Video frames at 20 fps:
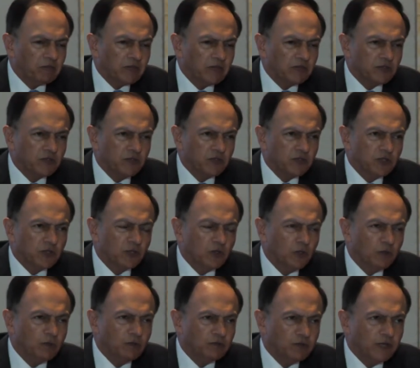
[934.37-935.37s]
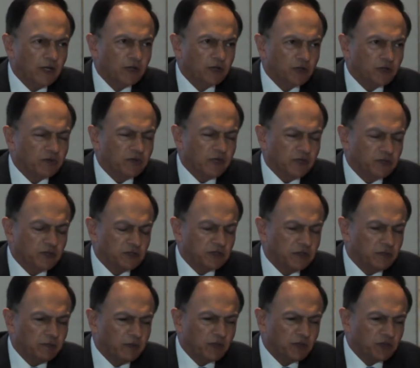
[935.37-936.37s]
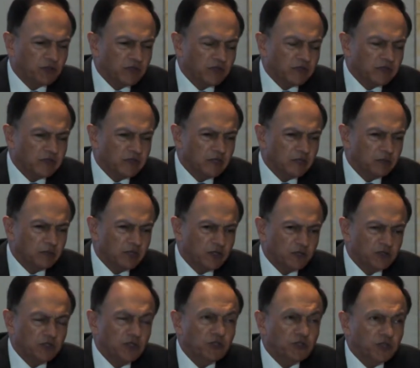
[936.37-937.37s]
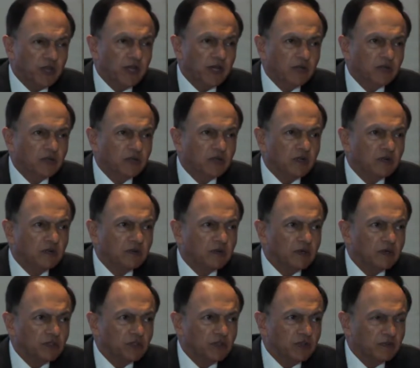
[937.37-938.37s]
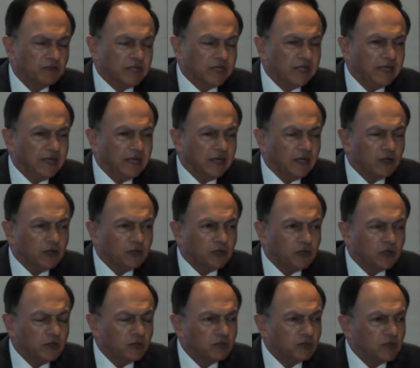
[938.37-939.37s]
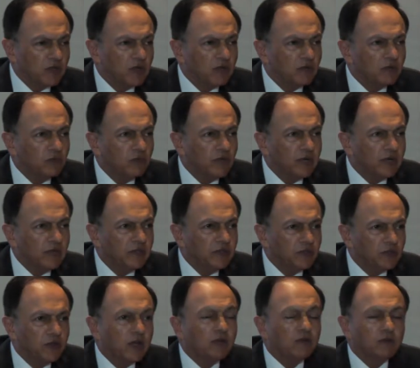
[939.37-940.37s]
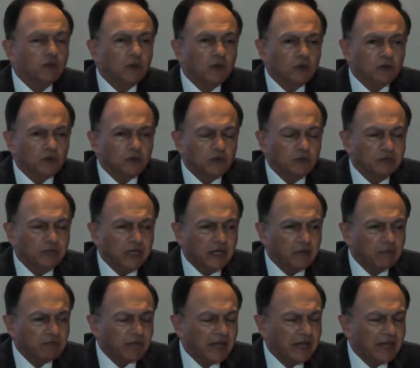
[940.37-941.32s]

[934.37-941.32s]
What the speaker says: Since the global financial crisis I mentioned, there's been a sea change, a shift in terms of where the trade flows will be.